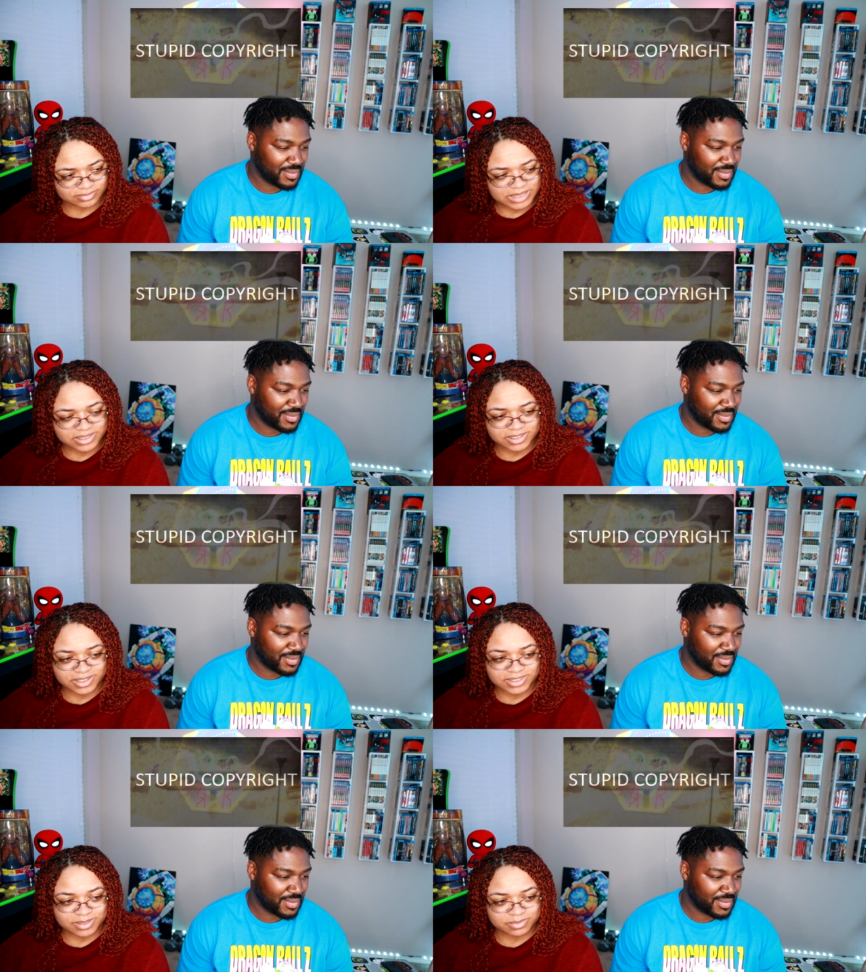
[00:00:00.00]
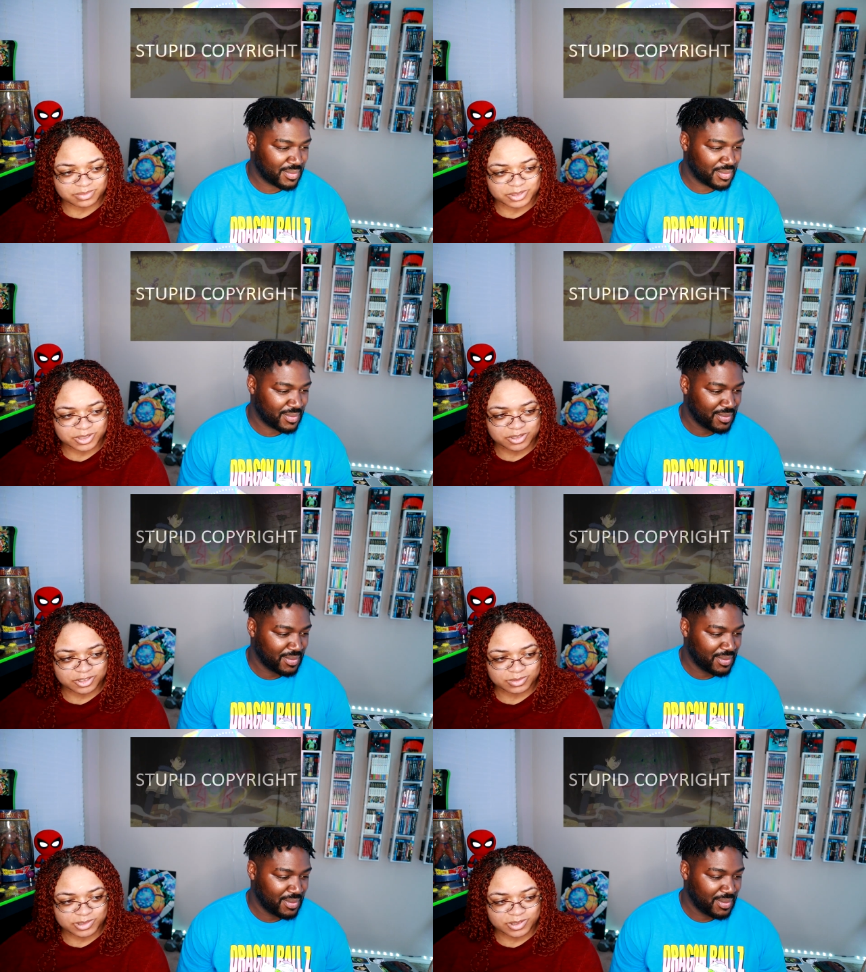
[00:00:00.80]
Speaker 1: That looked like something from
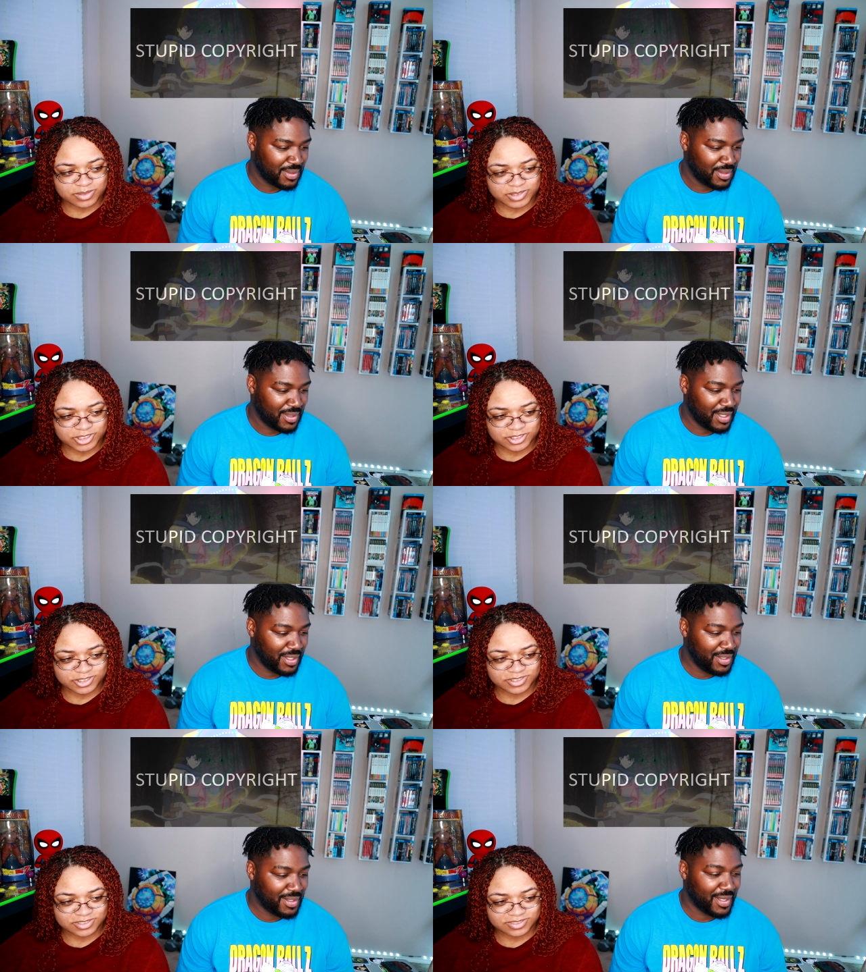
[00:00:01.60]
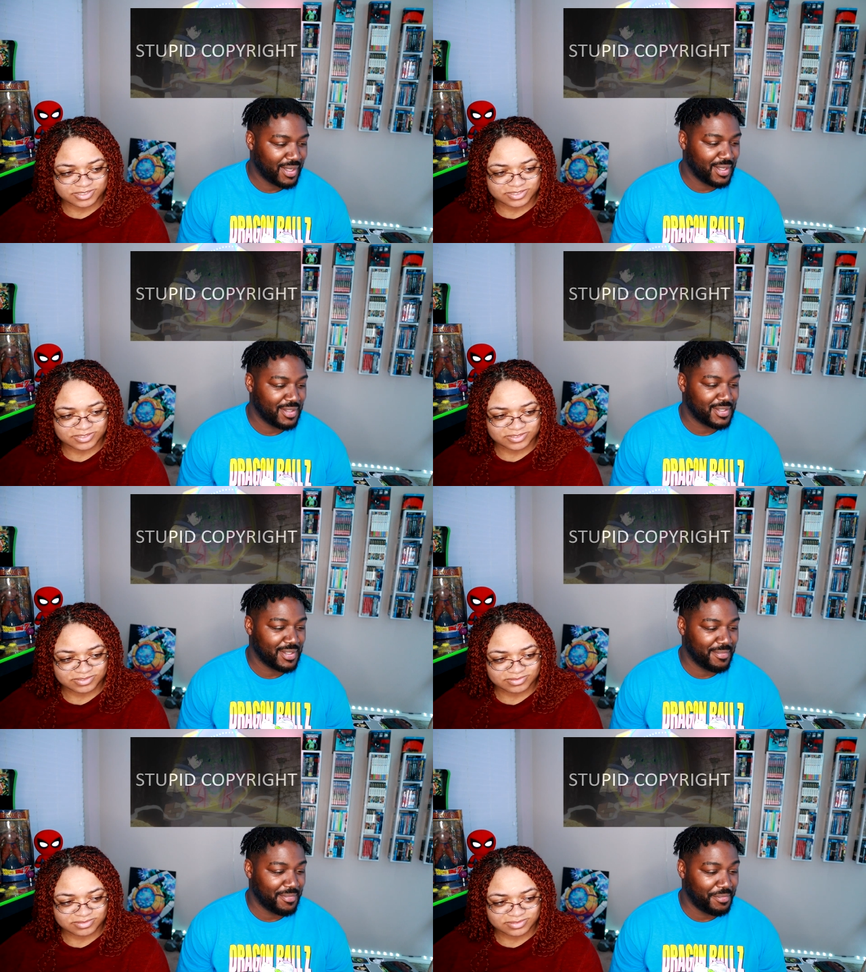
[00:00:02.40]
JoJo's Bizarre Adventure.
Speaker 2: It looked like
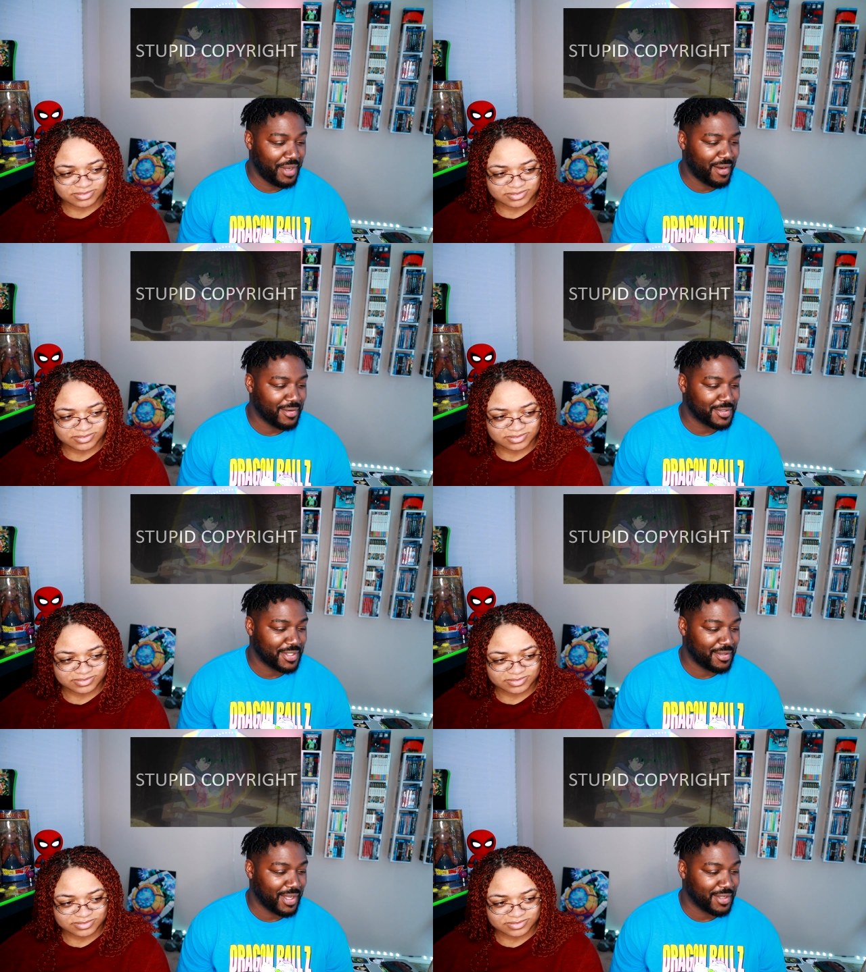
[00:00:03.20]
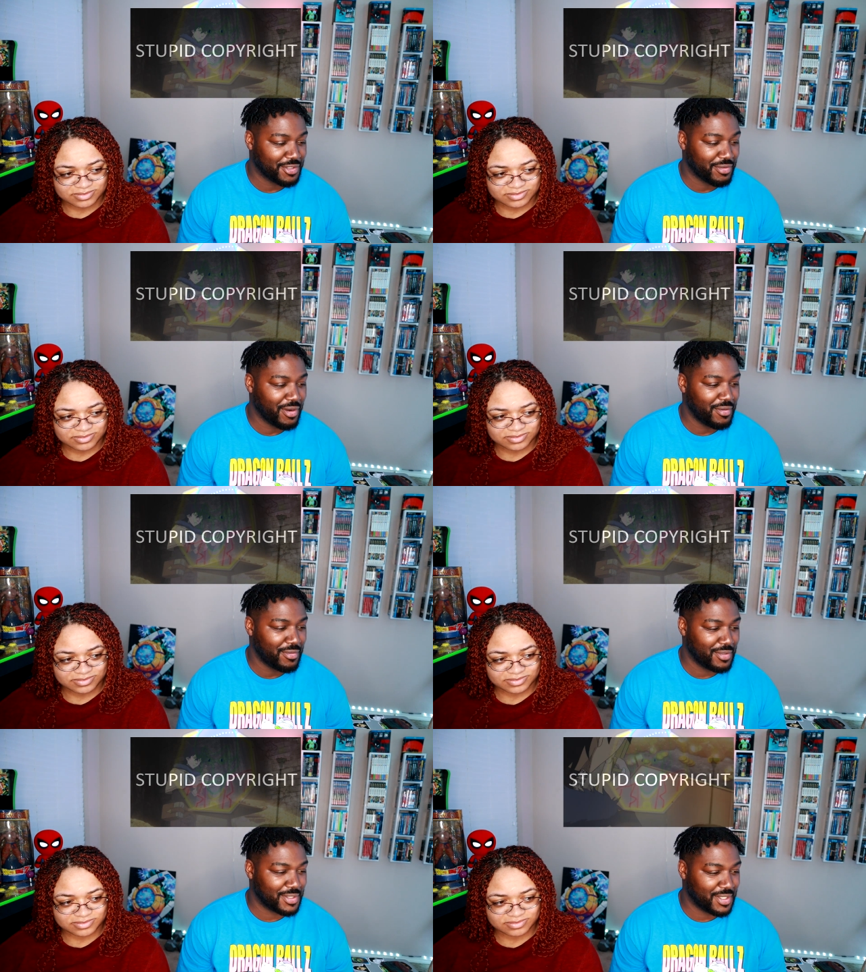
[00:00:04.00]
something from Naruto, like a
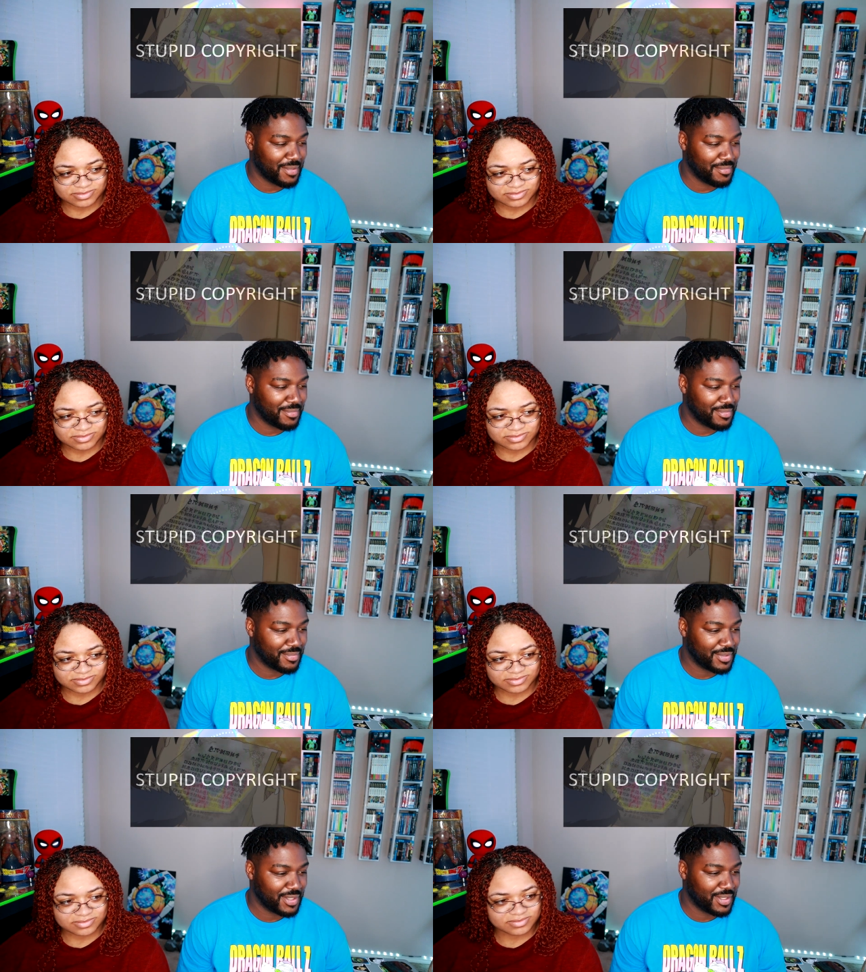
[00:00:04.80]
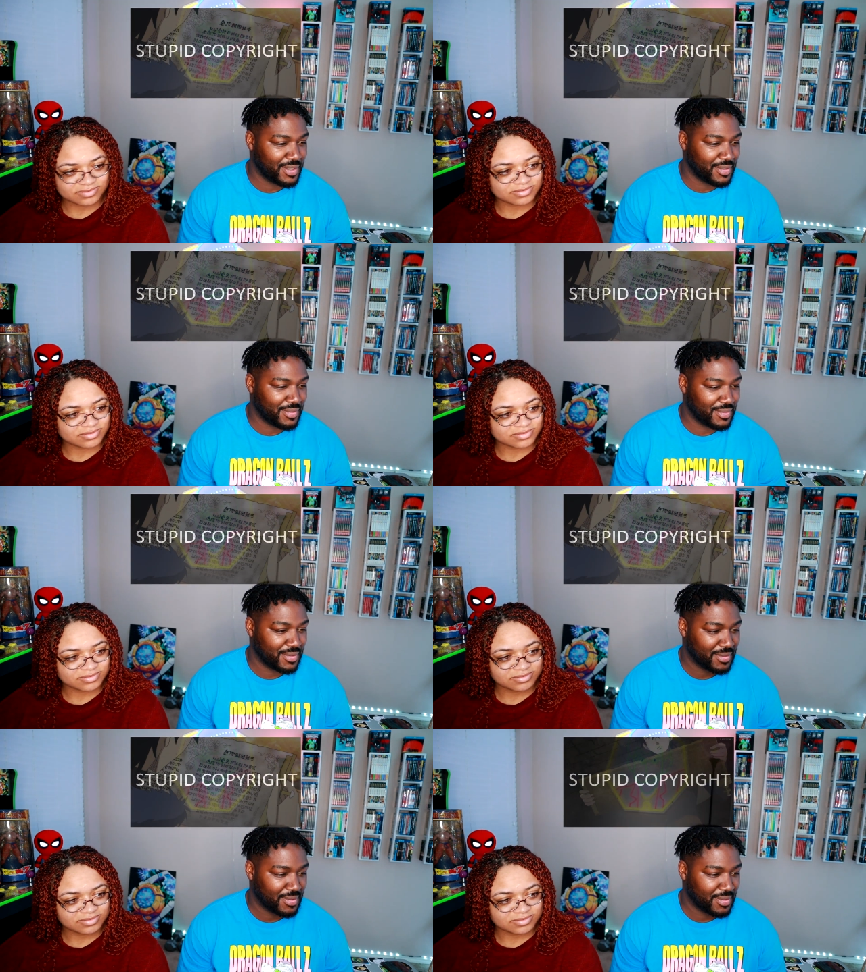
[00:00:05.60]
scroll or something. Yeah.
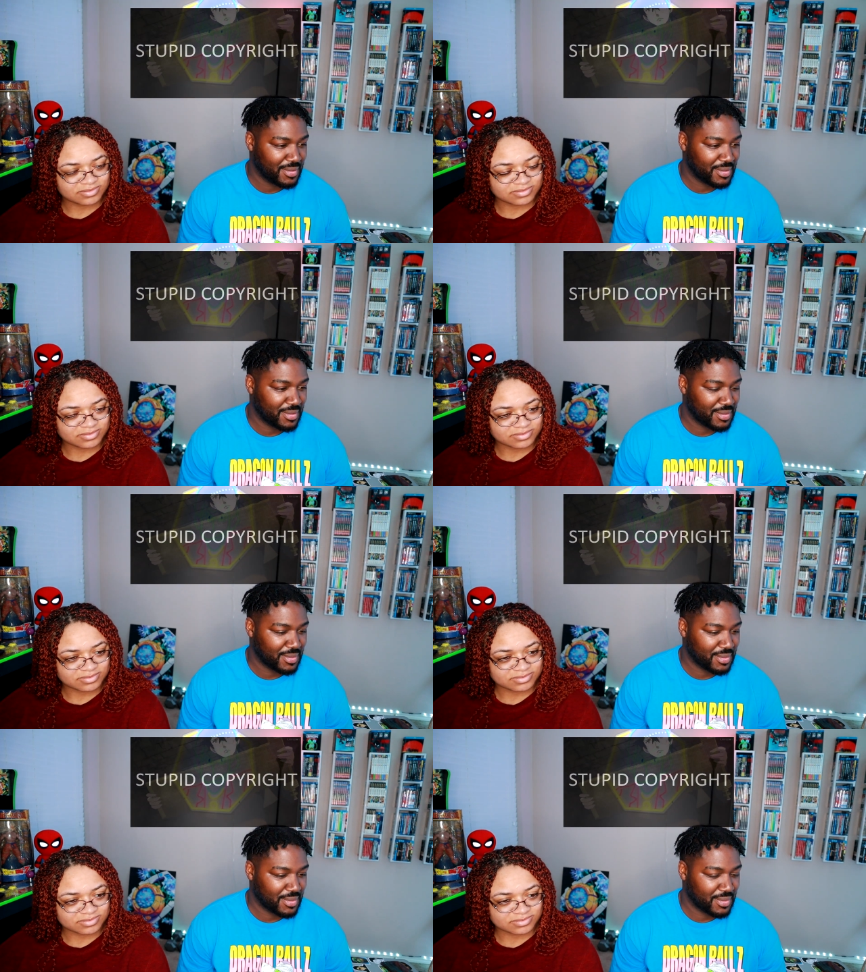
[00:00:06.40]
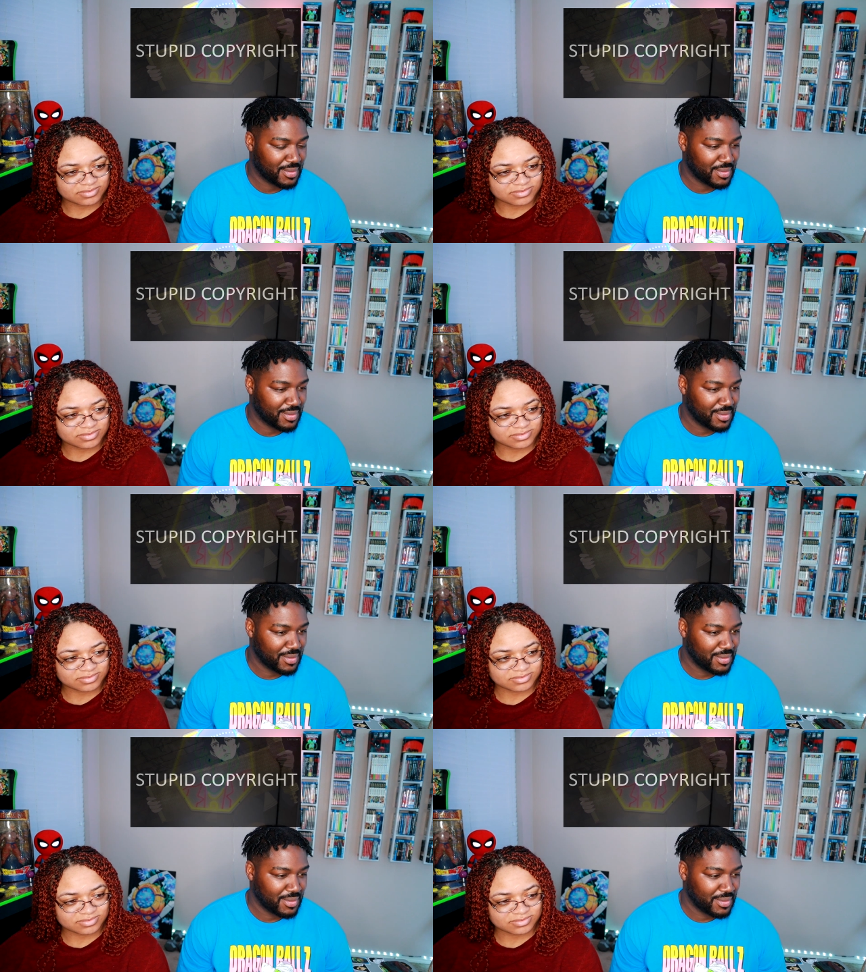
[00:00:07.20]
What's
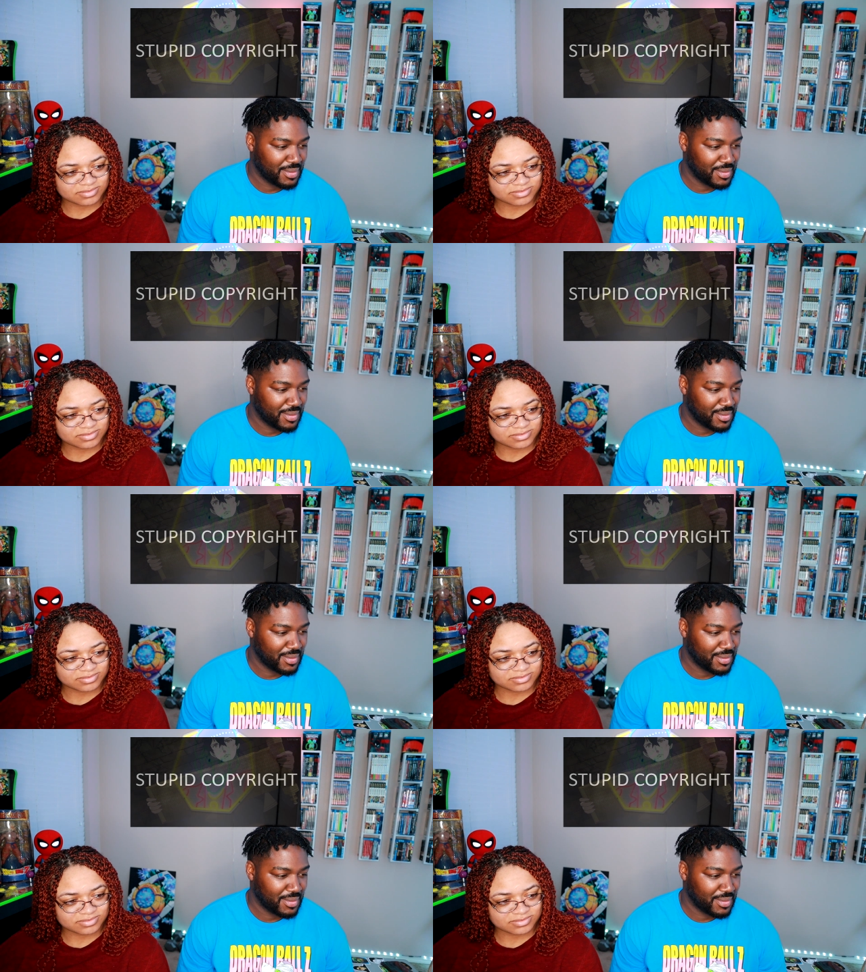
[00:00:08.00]
this?